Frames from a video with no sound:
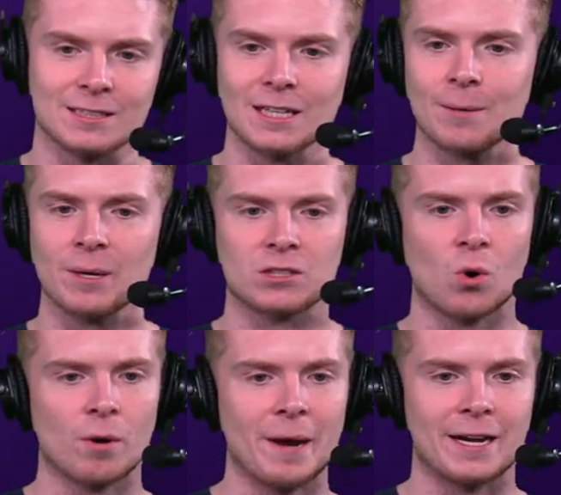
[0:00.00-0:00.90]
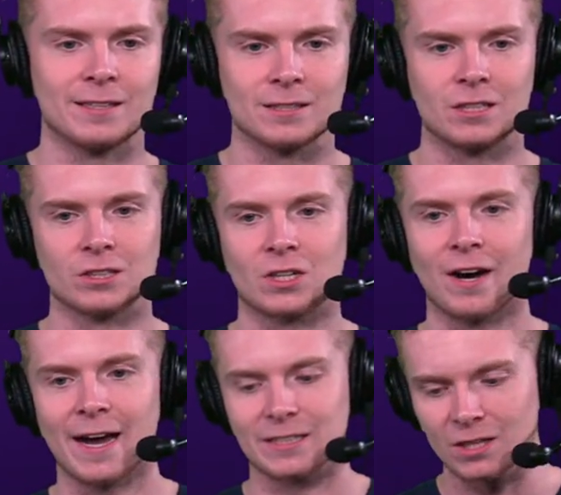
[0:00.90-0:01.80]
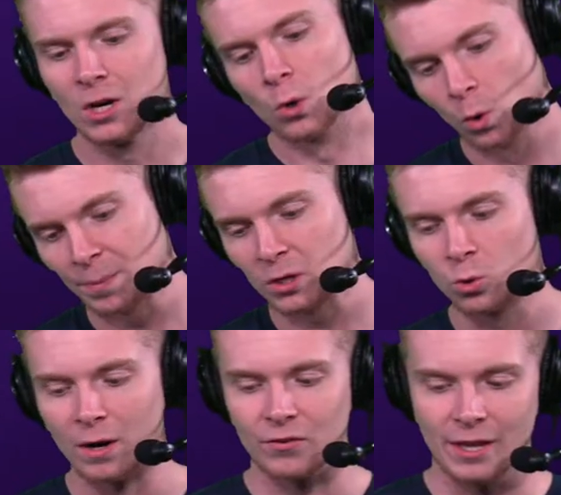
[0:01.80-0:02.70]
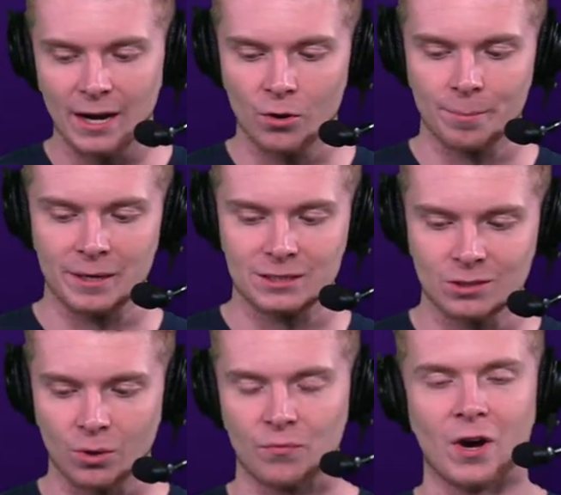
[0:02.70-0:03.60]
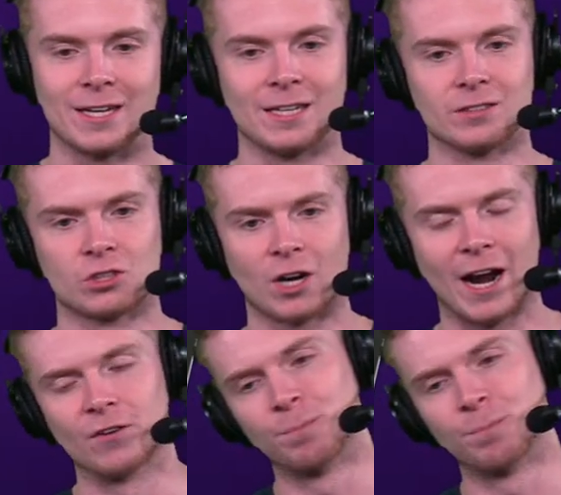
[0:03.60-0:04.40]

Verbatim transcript: Second best quarterback in this year's class will be whoever the hell the Minnesota Vikings draft.